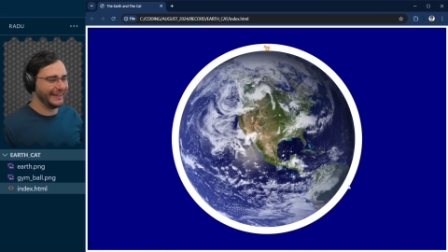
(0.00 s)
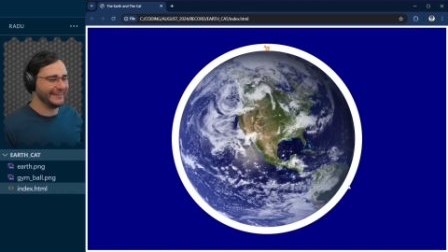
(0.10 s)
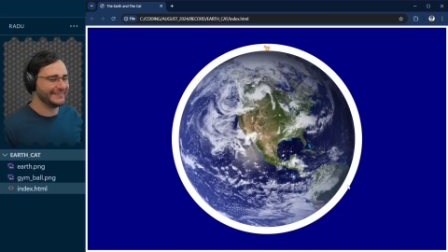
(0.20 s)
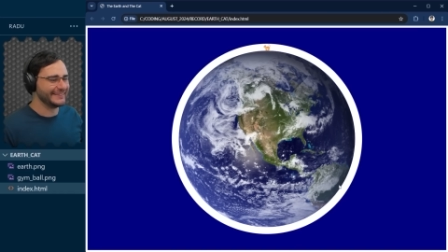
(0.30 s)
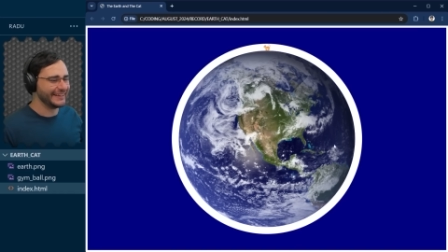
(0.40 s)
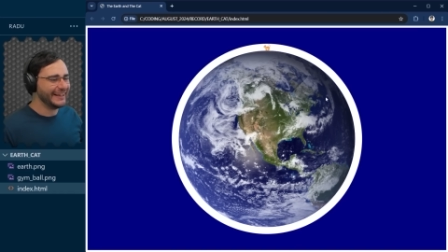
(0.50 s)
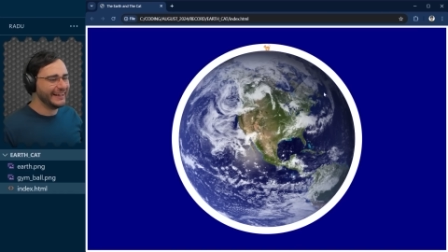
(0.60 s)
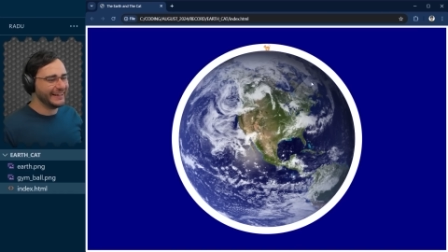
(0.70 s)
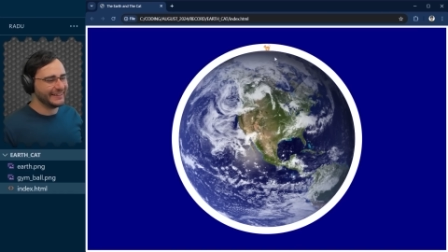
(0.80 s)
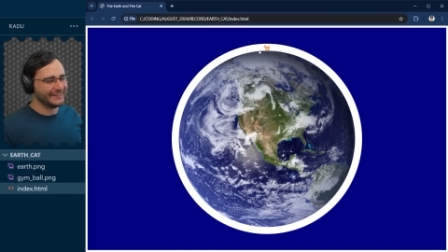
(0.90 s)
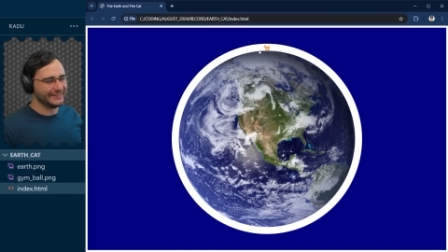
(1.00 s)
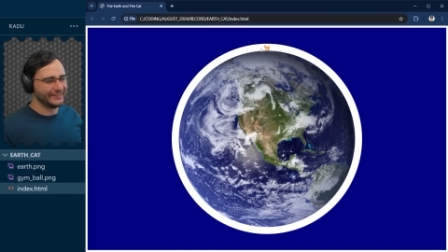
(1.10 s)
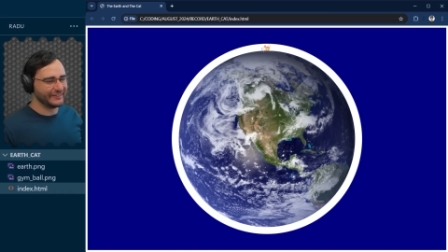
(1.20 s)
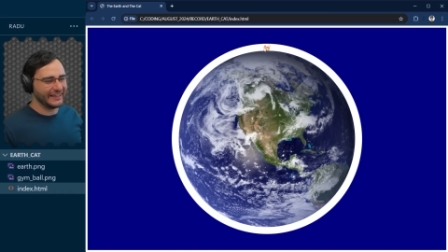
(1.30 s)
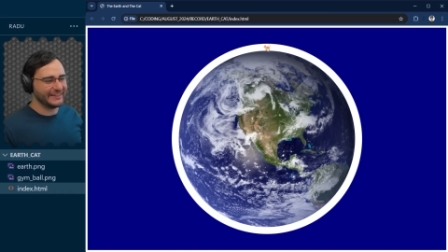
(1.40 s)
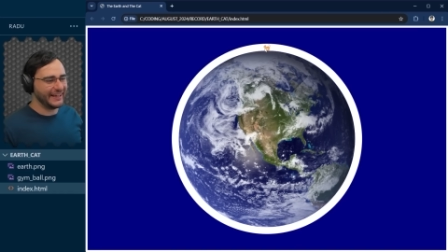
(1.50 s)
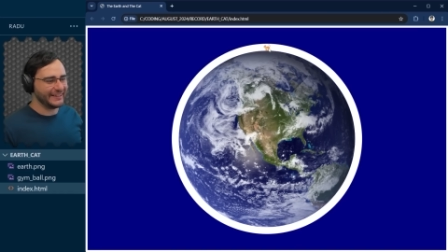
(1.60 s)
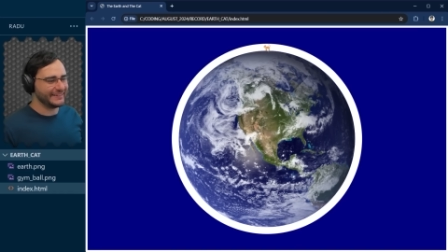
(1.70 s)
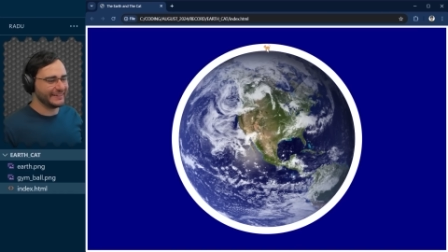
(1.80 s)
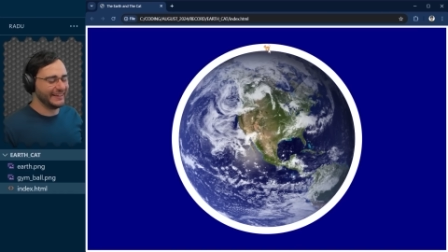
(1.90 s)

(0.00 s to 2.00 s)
and look at that